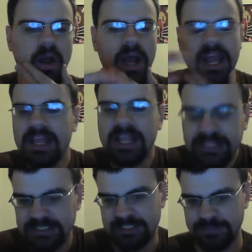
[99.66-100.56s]
I like
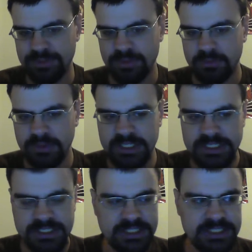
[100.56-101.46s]
this episode.
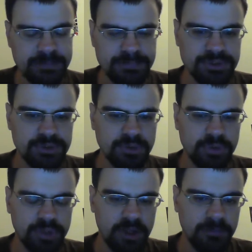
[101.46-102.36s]
This this
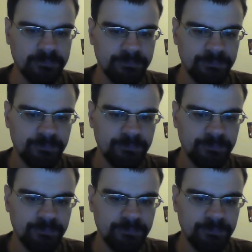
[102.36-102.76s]
episode um